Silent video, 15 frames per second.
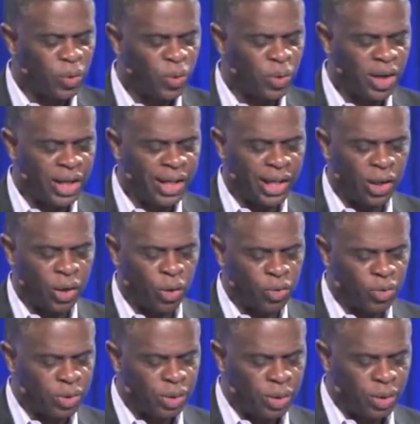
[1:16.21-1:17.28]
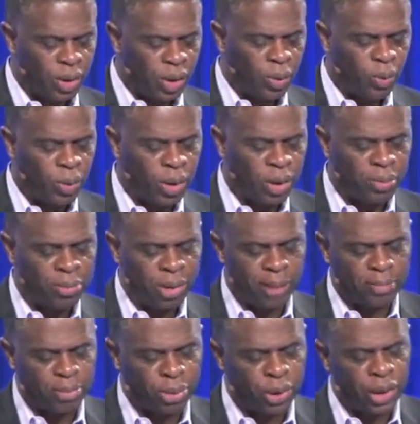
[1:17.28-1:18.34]
Running over will be
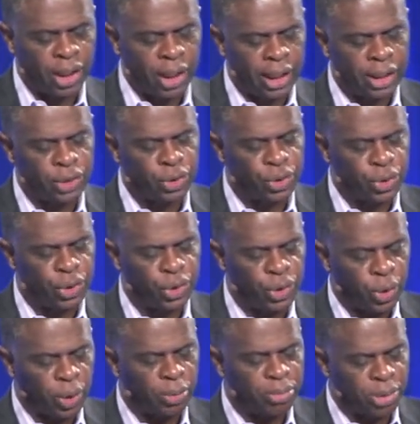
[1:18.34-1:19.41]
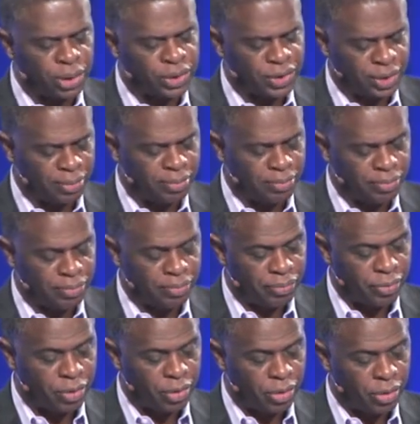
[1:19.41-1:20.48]
put into your bosom.
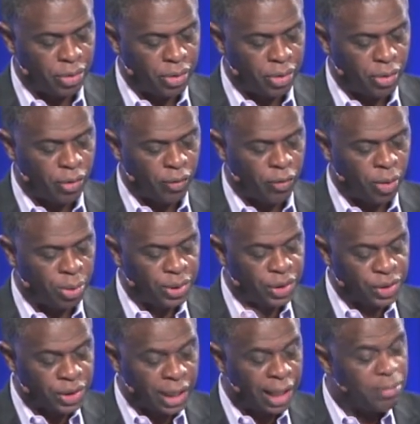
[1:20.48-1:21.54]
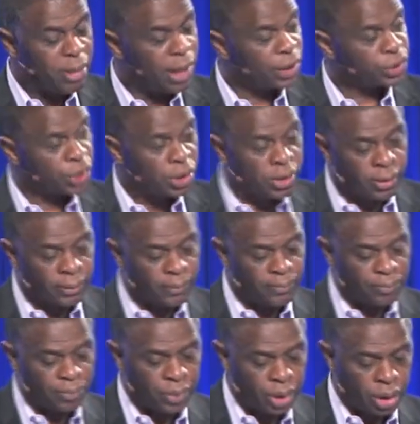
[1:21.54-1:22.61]
For with the same measure
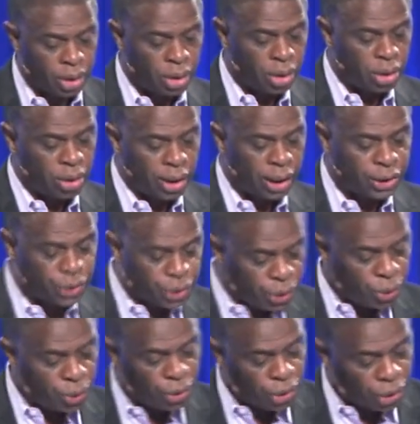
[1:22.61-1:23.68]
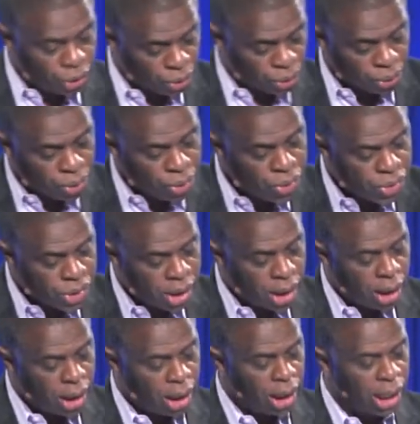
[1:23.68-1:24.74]
that you use,
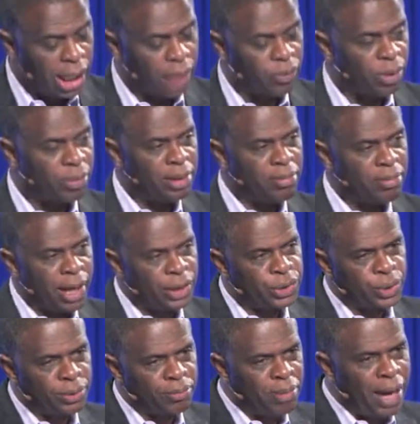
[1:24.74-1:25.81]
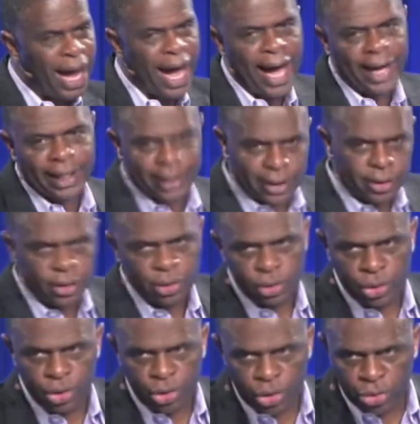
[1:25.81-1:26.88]
it will be measured back
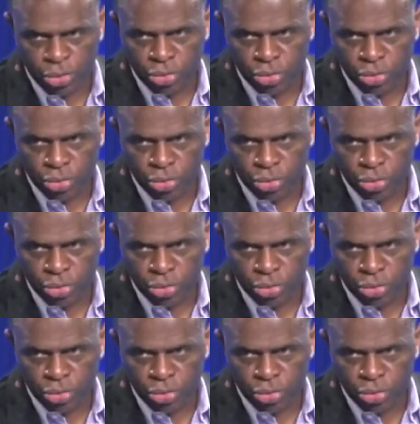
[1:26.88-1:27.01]
to you.